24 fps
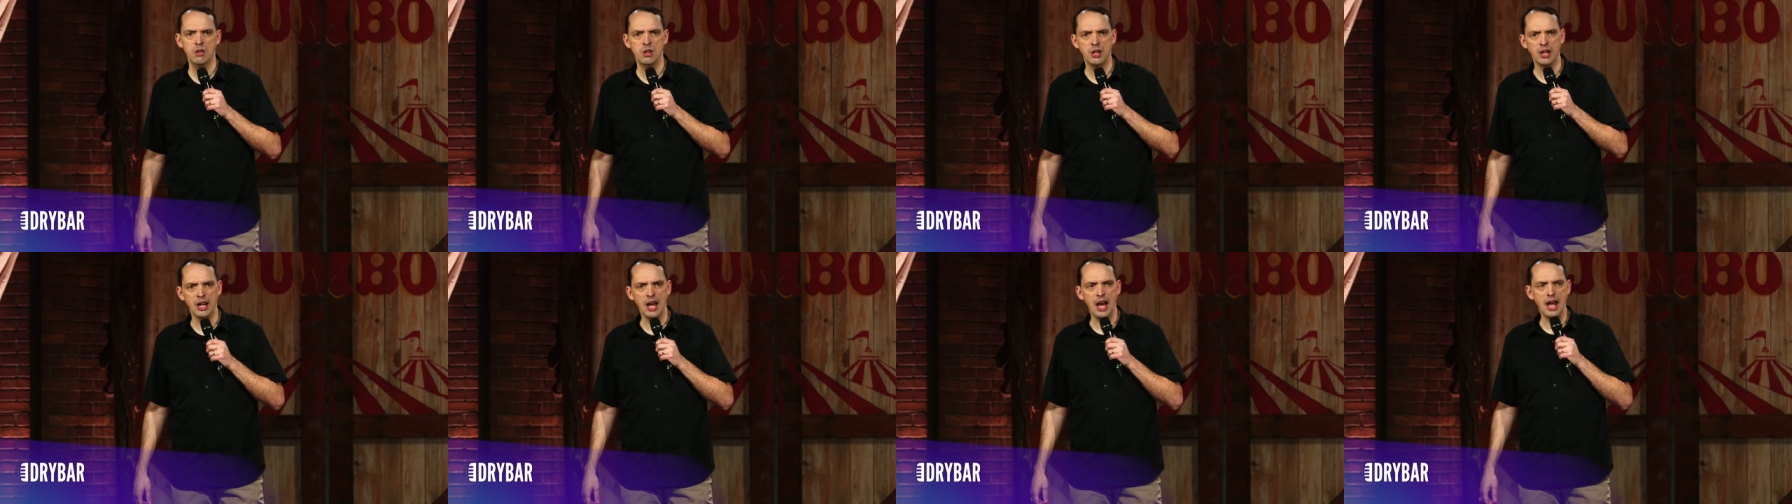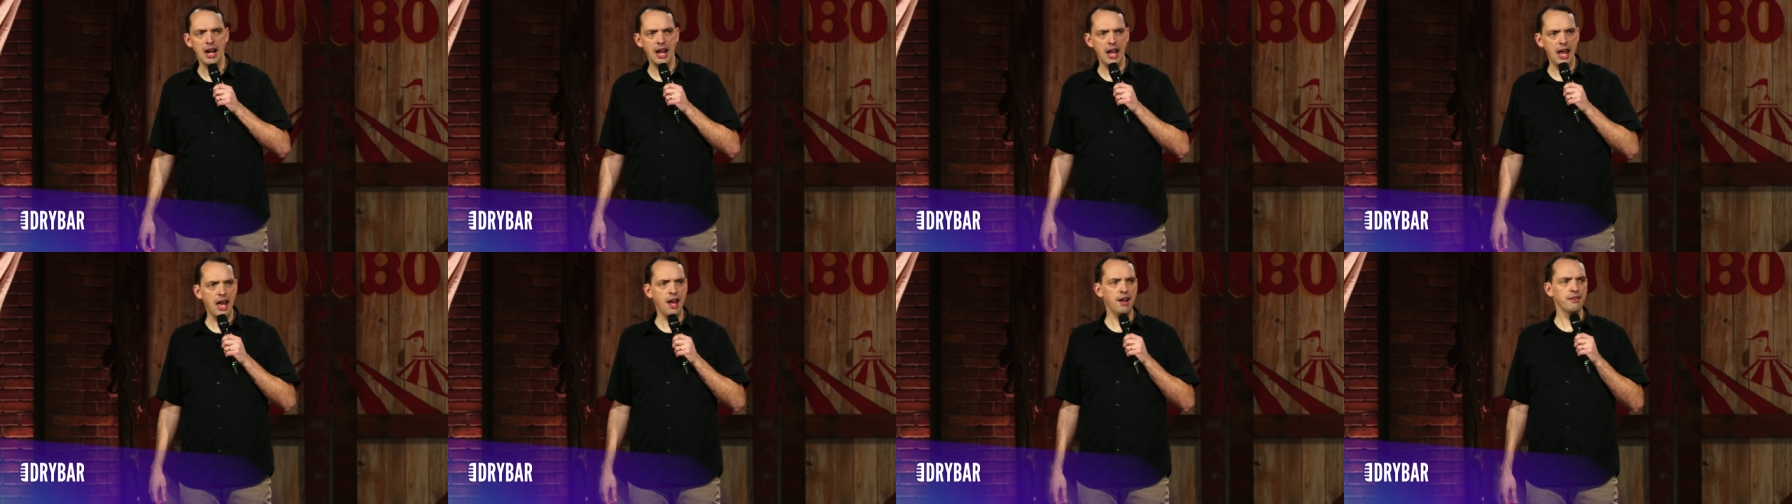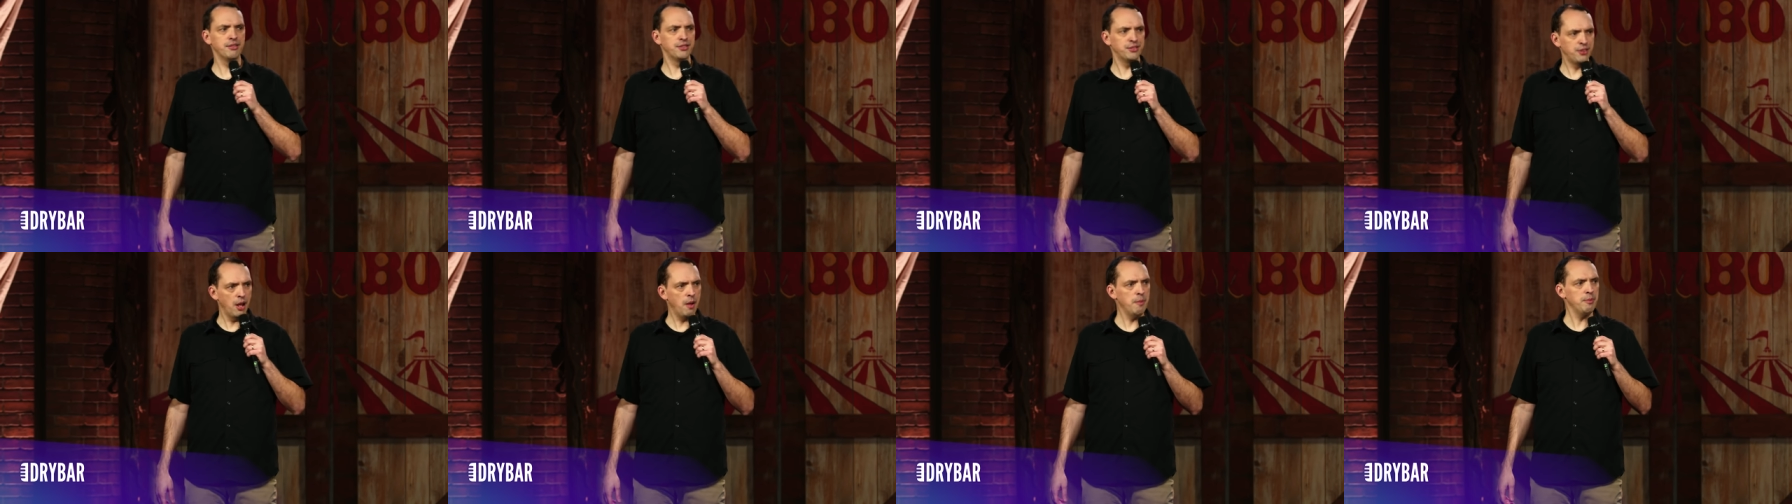you got to
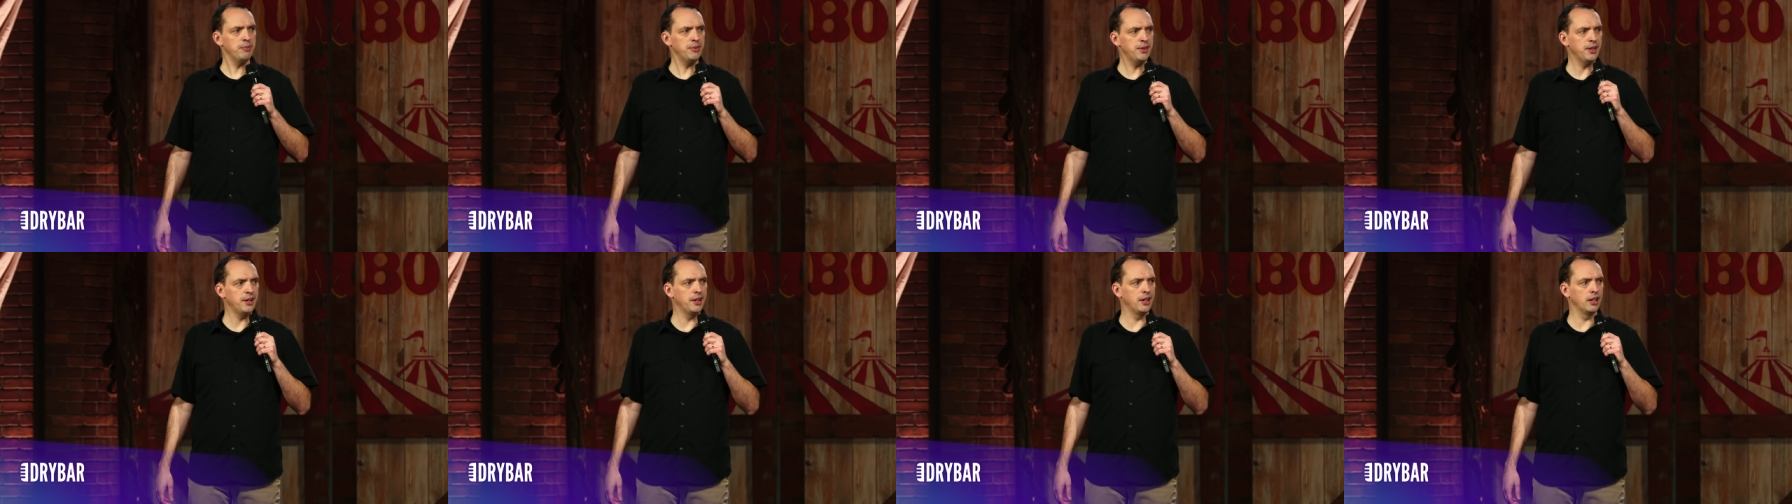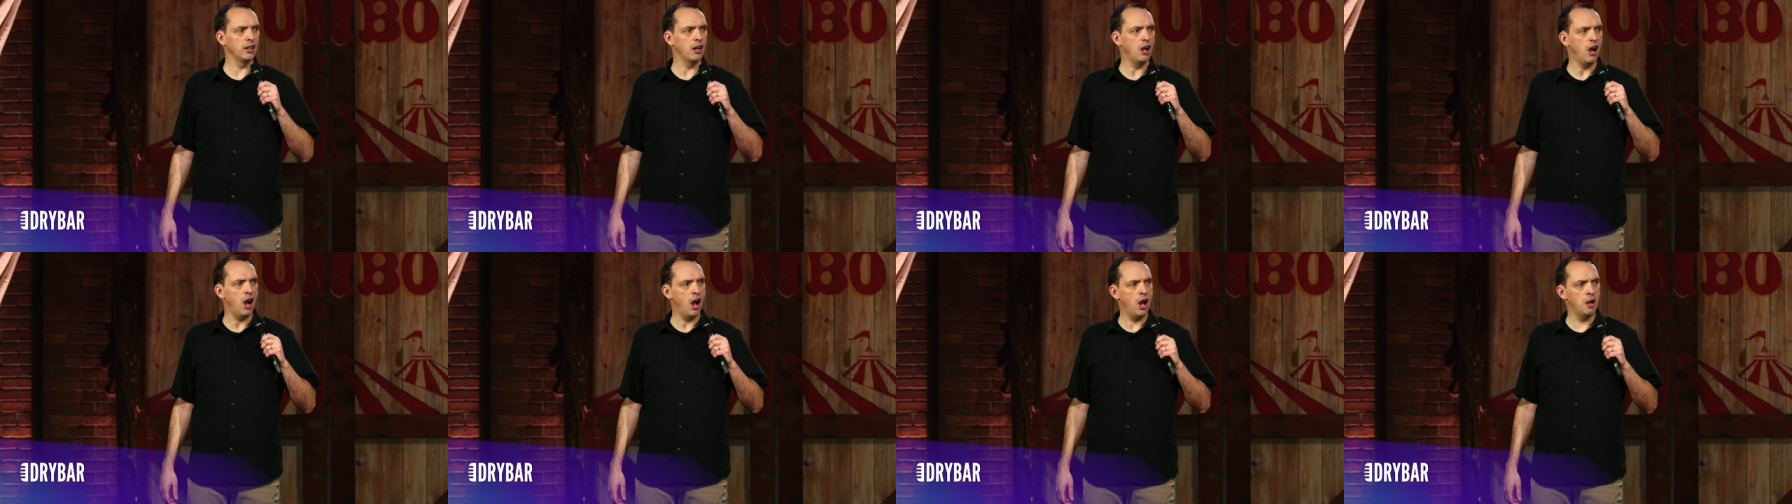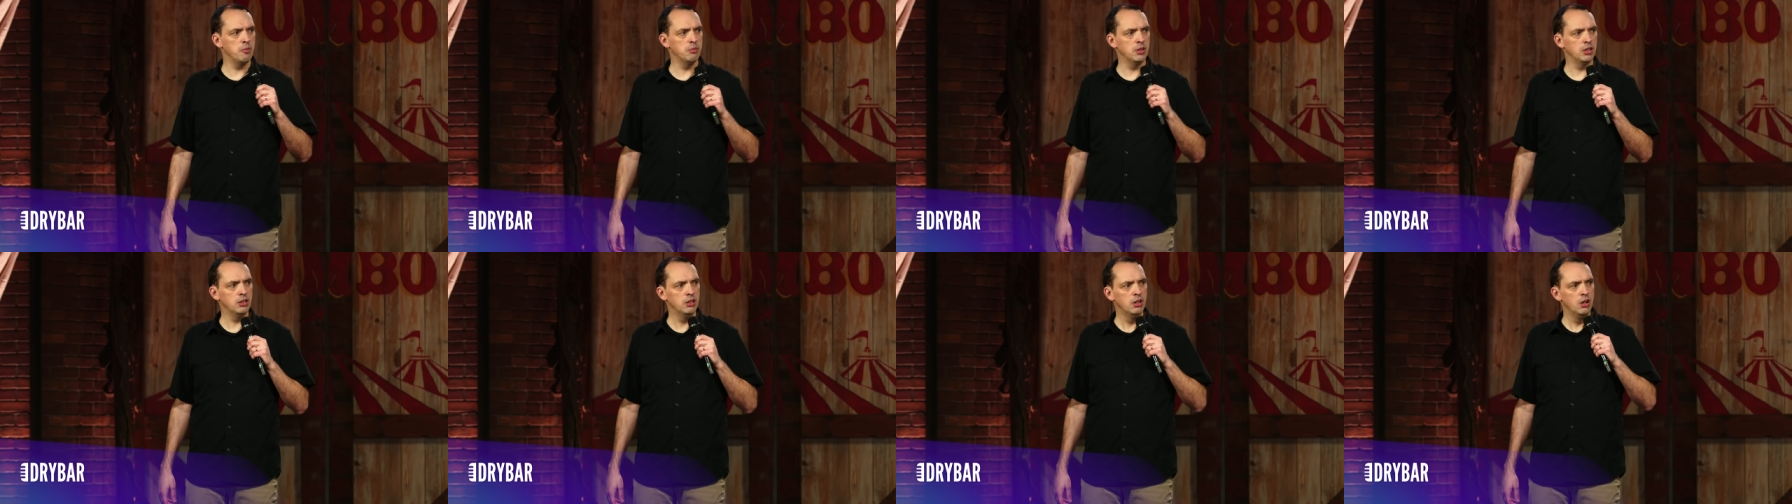have something in
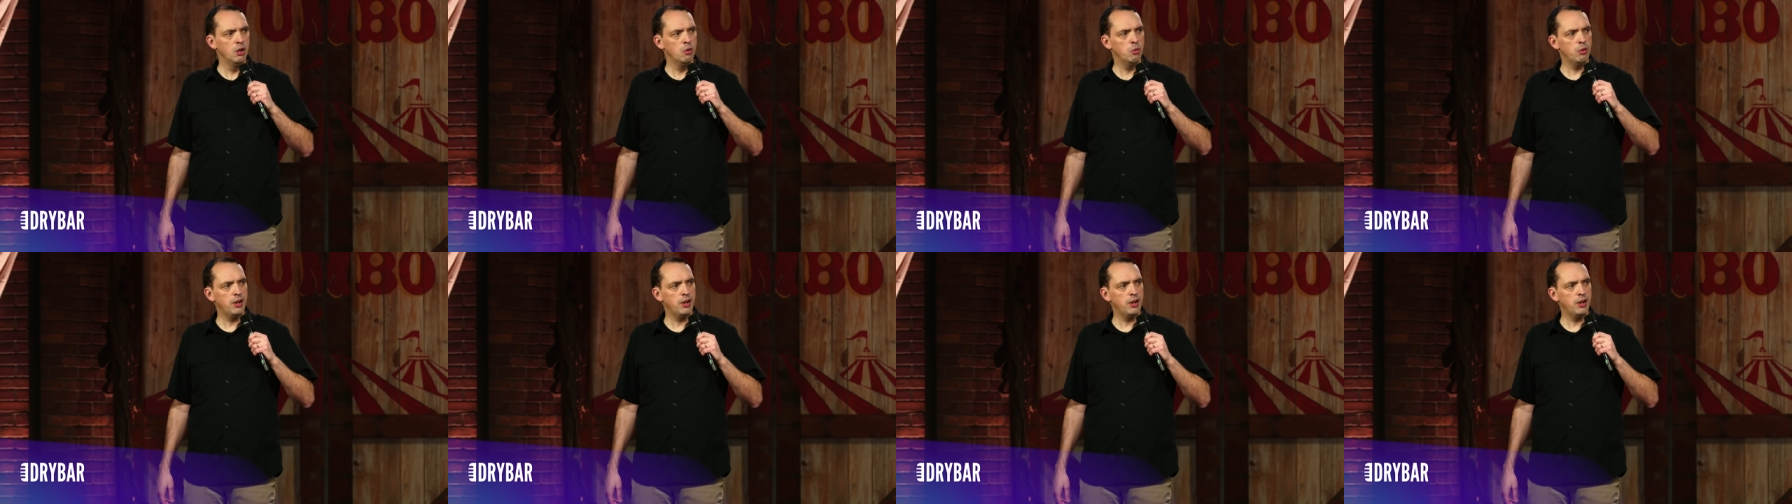common.